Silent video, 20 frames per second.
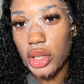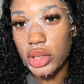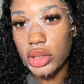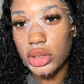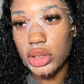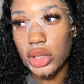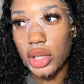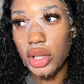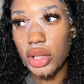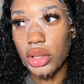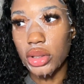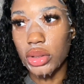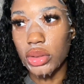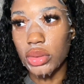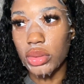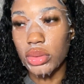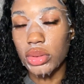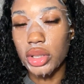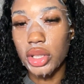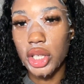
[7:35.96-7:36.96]

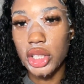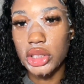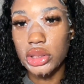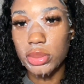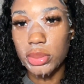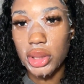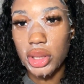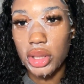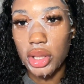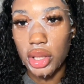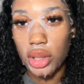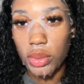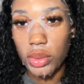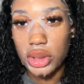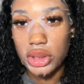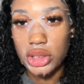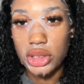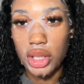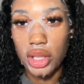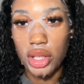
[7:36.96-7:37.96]
So catch me in like
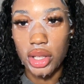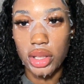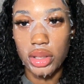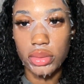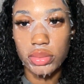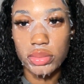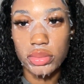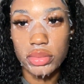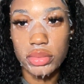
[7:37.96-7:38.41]
one second.